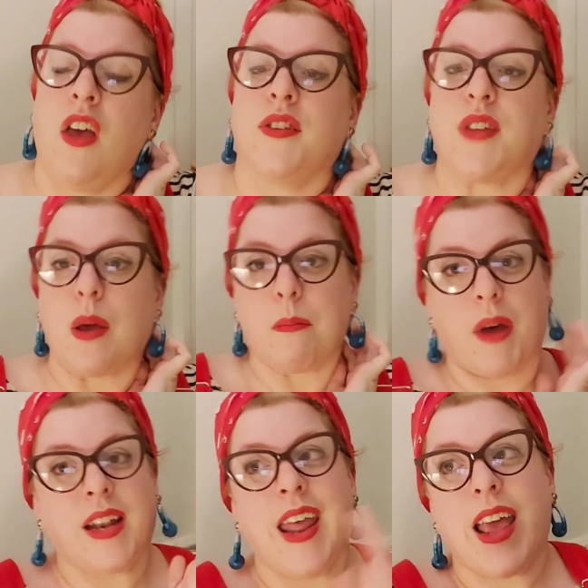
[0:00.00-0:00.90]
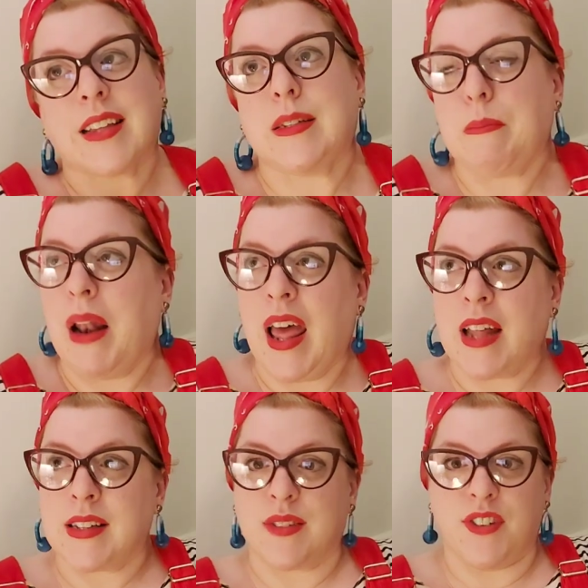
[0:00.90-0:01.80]
So my next
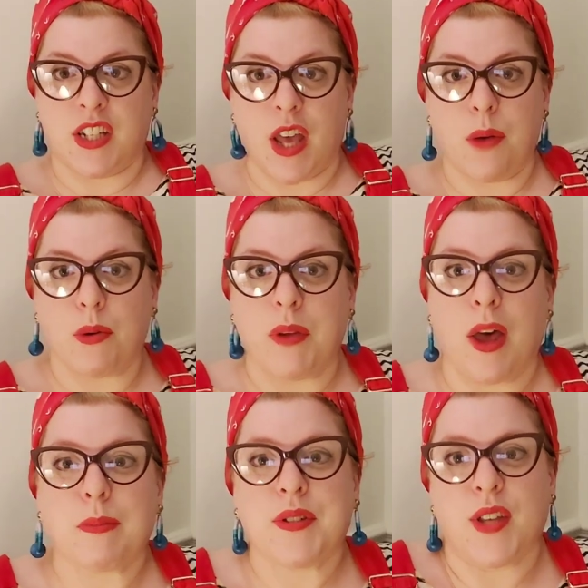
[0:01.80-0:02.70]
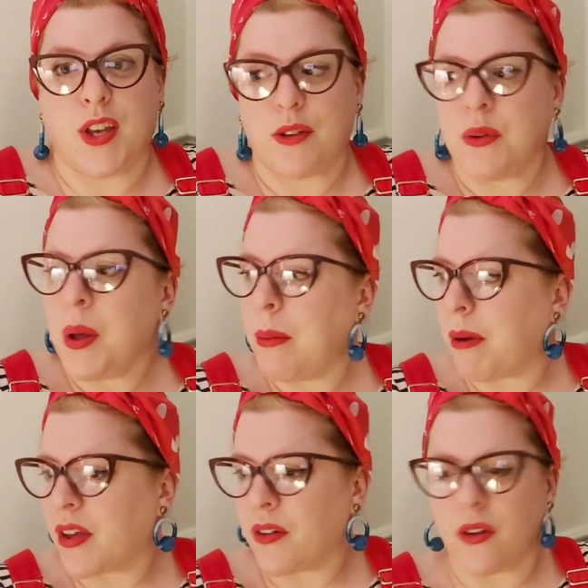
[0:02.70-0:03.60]
plans video will be up soon,
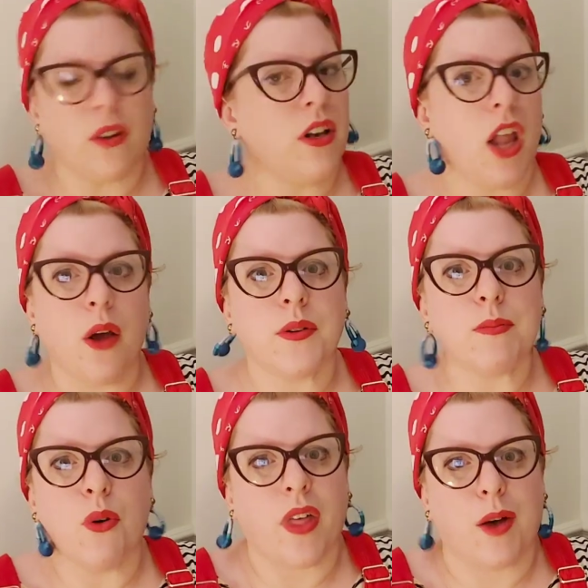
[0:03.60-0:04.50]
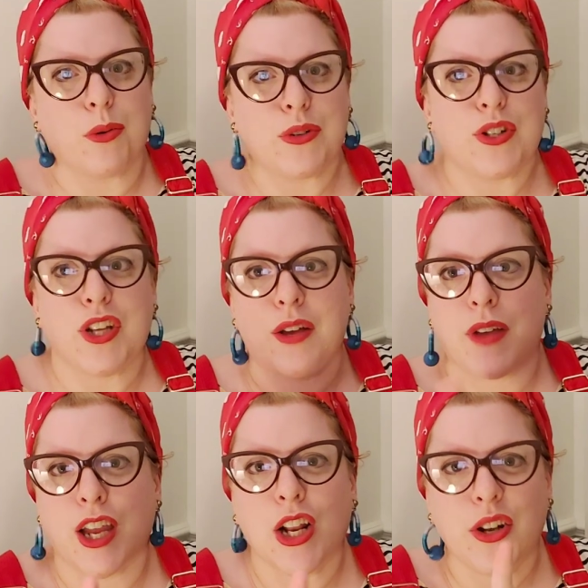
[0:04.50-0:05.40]
but I got loads more that I want to do,
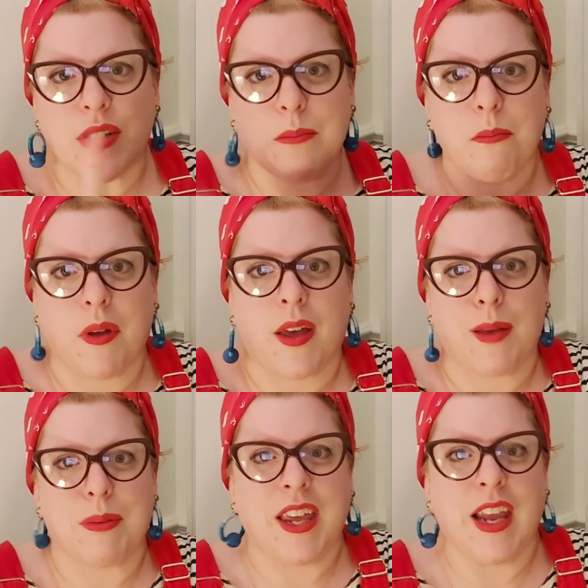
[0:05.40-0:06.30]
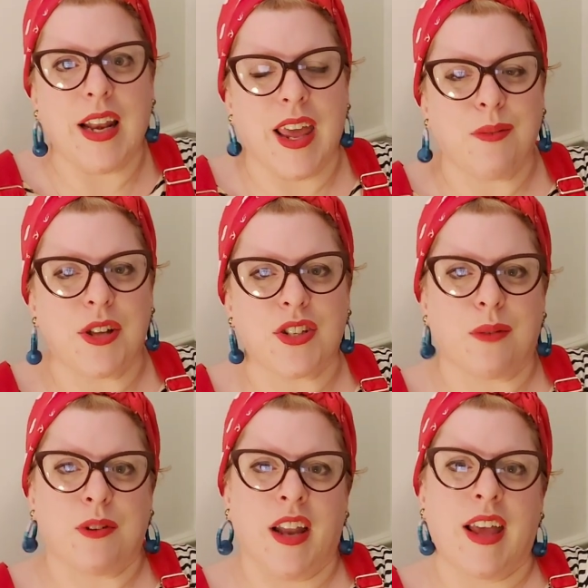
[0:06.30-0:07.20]
including my bikini, which I
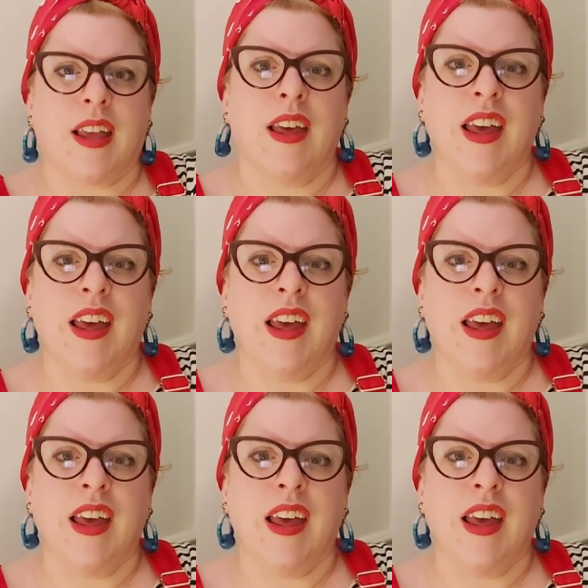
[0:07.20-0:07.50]
will let